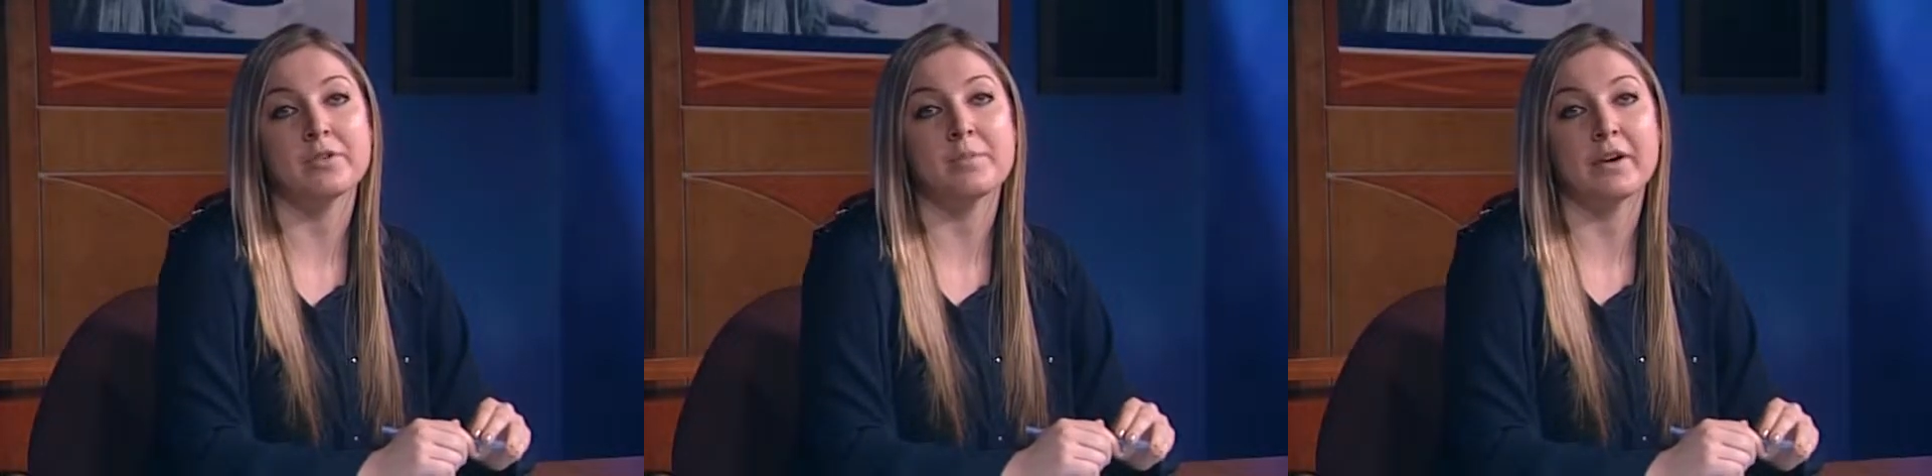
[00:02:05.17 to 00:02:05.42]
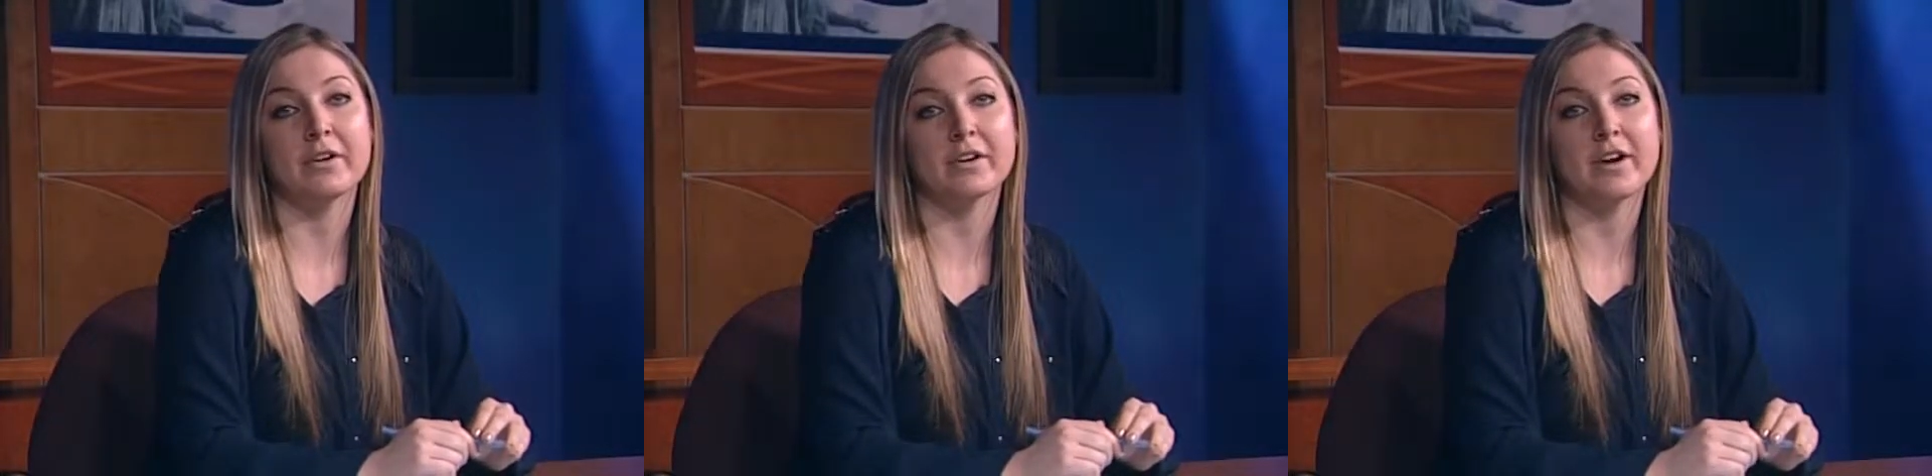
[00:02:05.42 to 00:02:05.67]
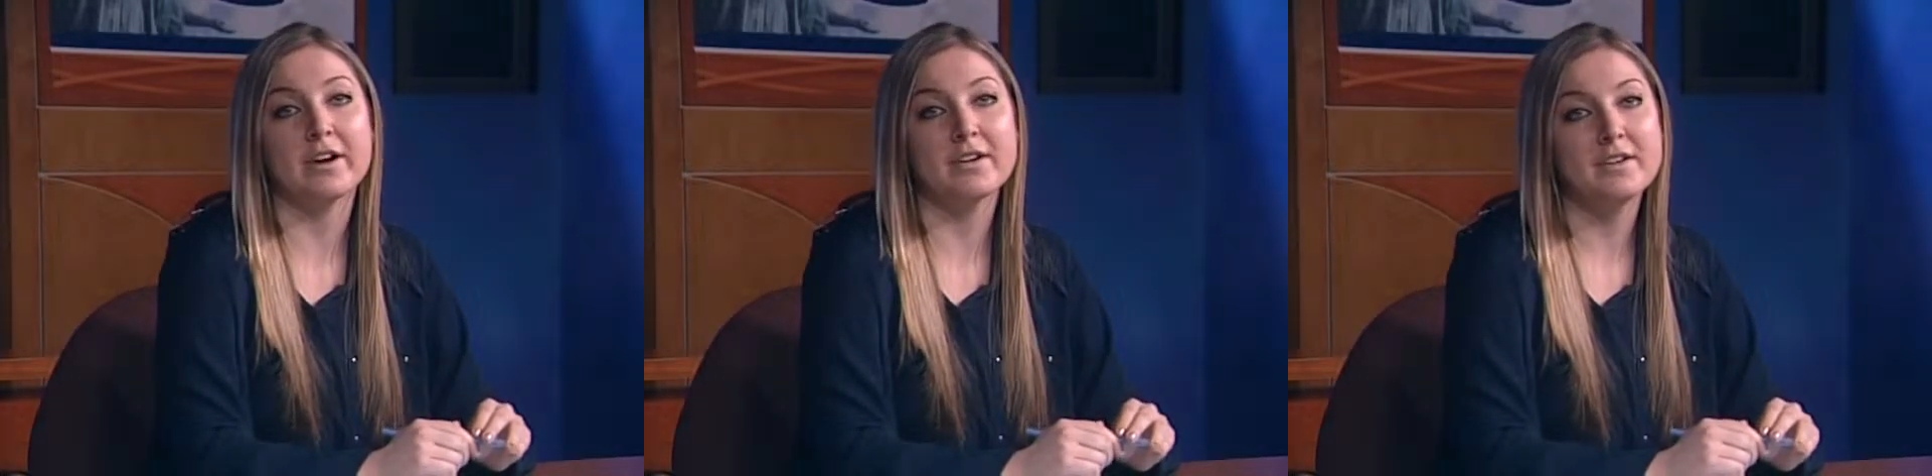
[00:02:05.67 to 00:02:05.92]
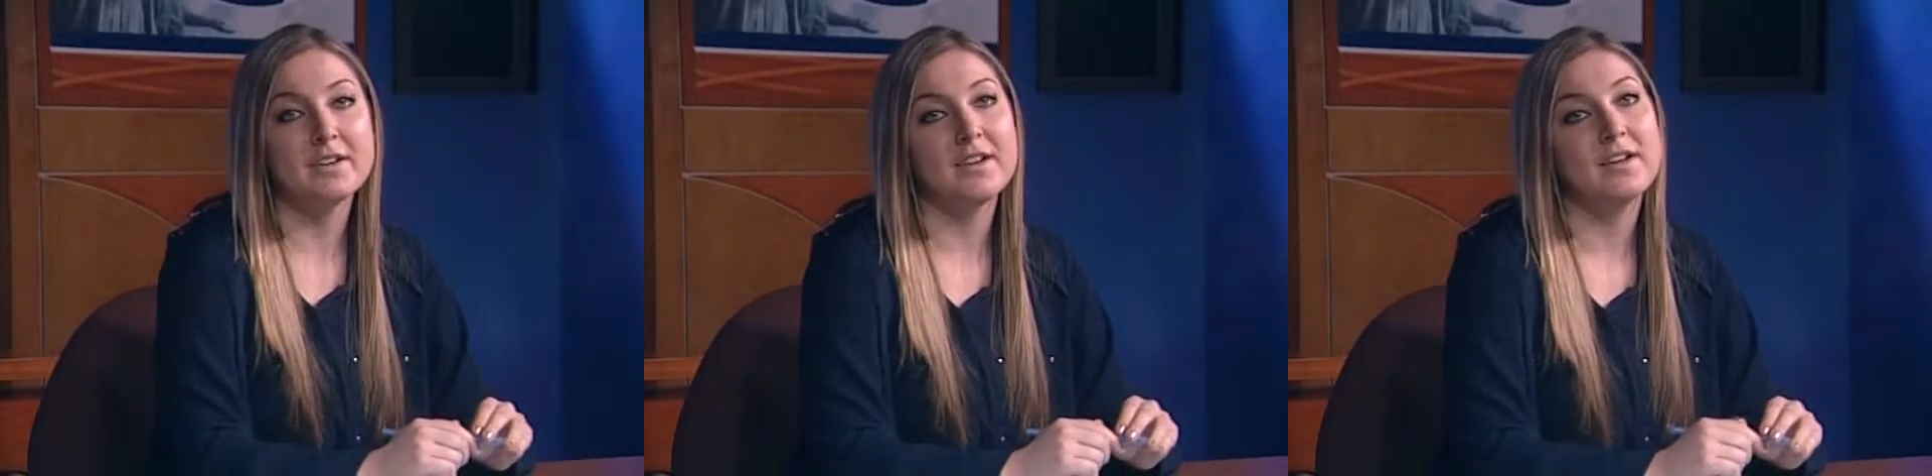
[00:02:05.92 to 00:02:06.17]
America.
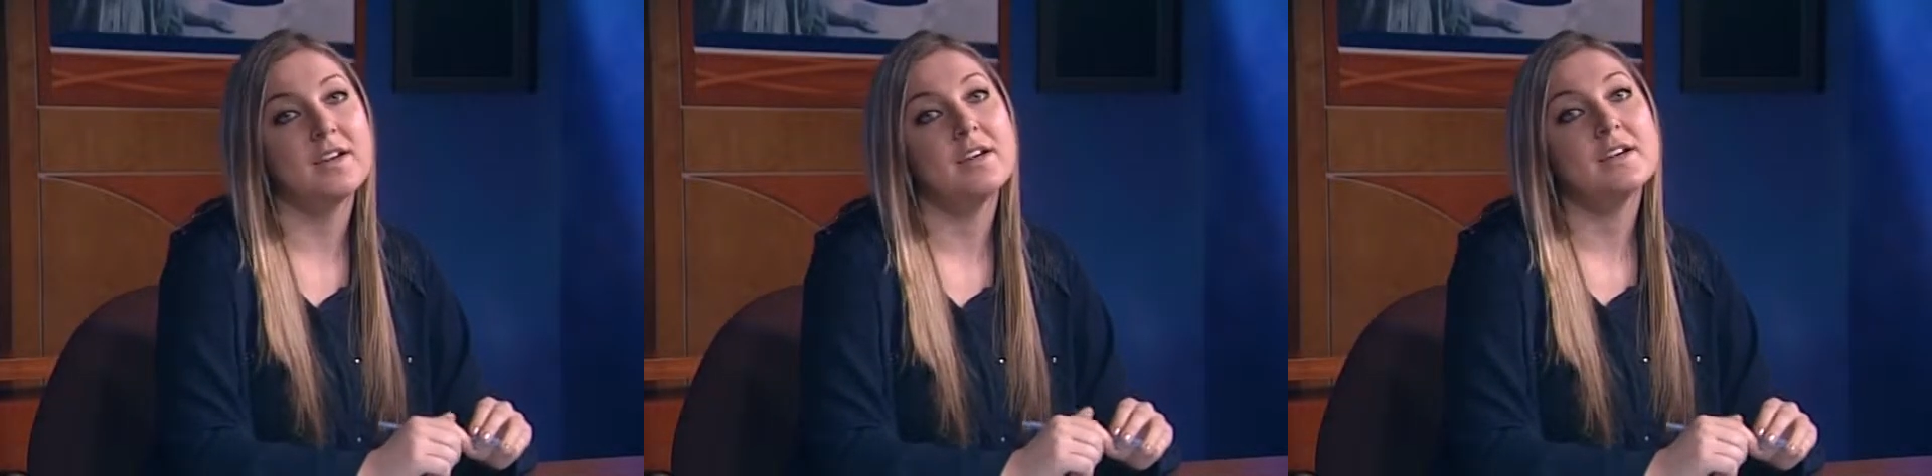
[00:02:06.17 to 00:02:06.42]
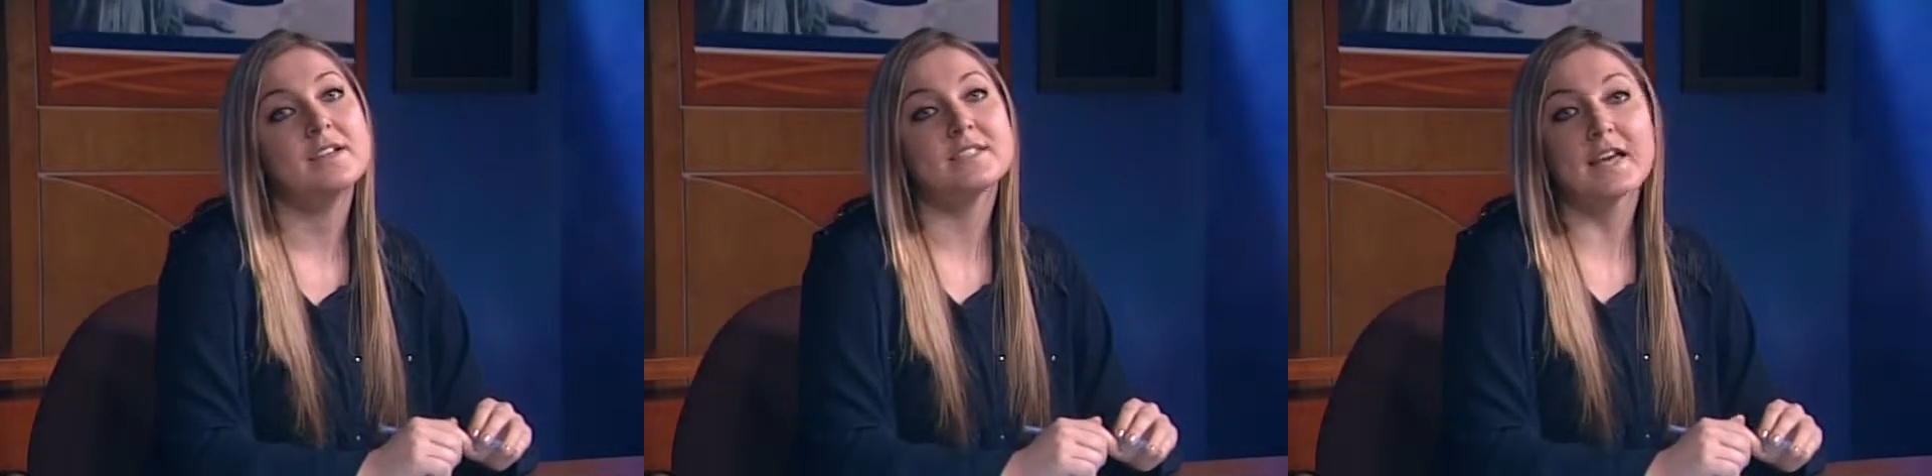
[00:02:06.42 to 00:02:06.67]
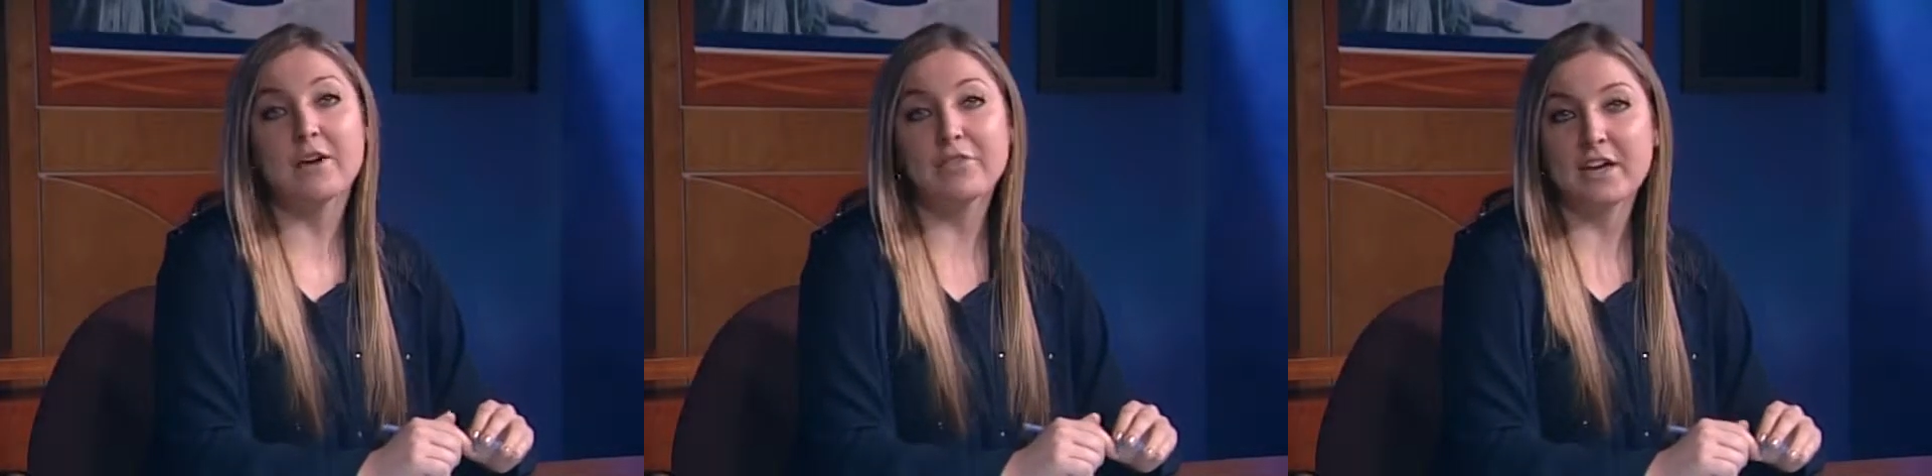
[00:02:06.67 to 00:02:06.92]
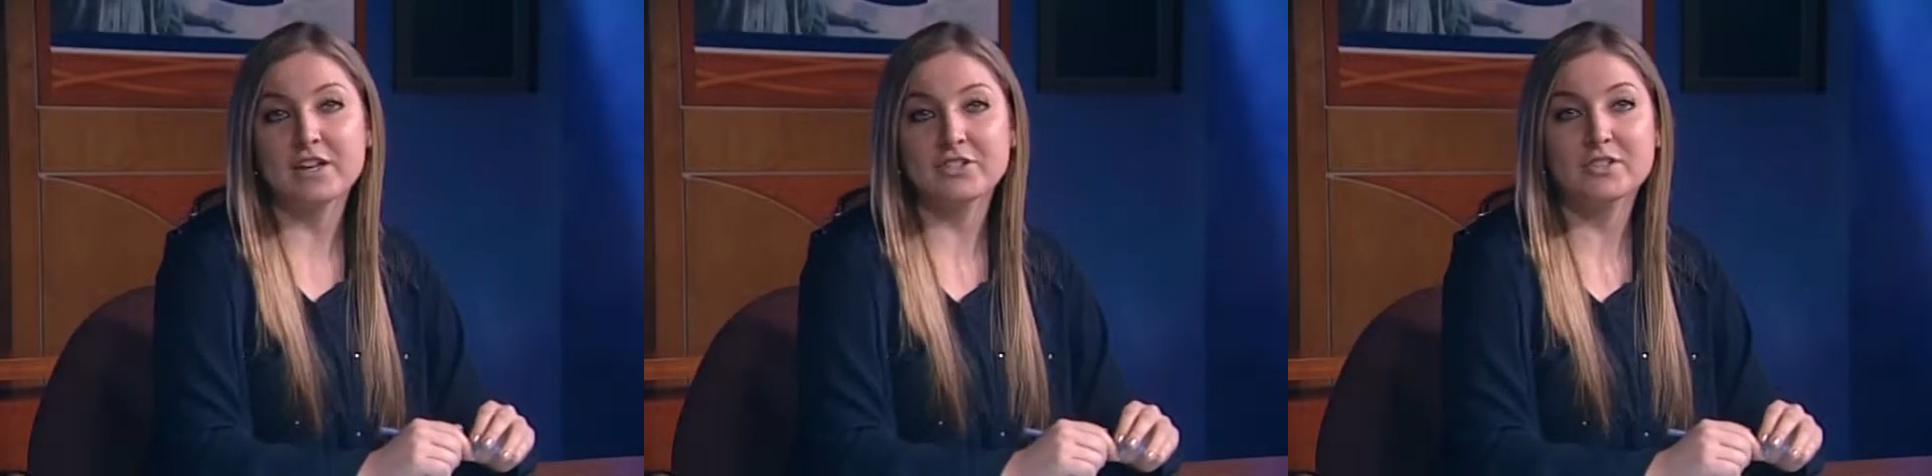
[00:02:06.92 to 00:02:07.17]
South
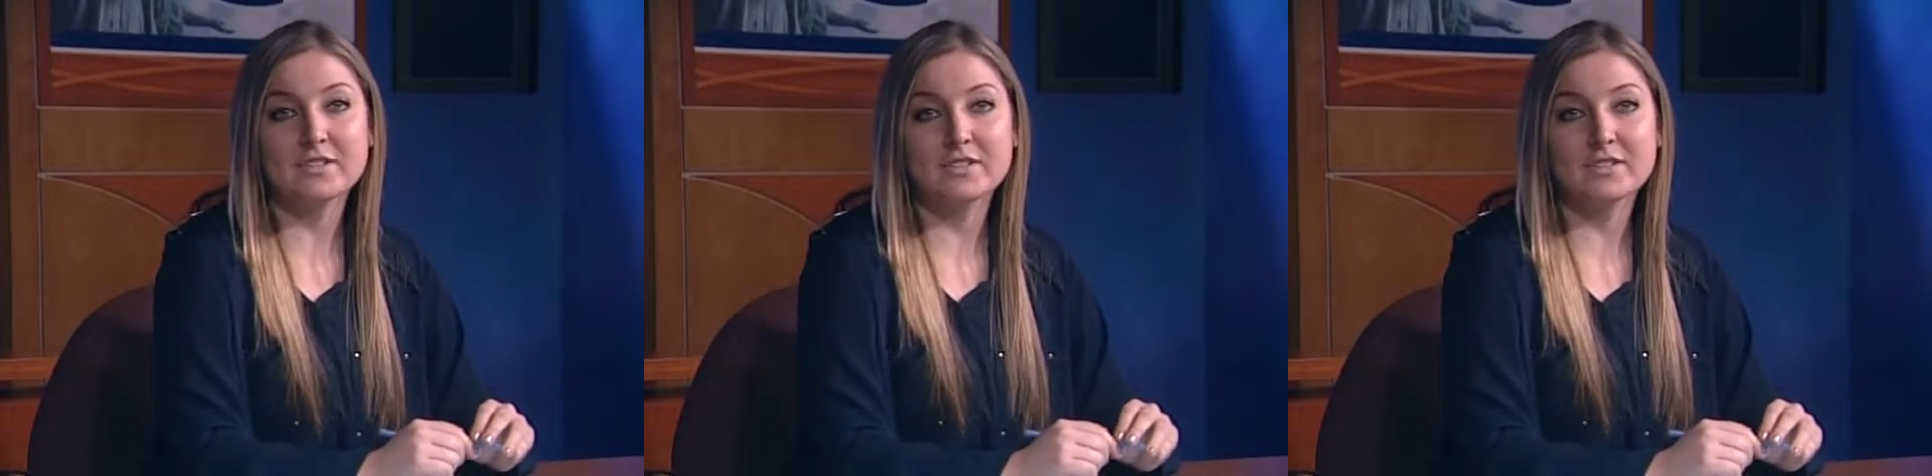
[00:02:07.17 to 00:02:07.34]
Asian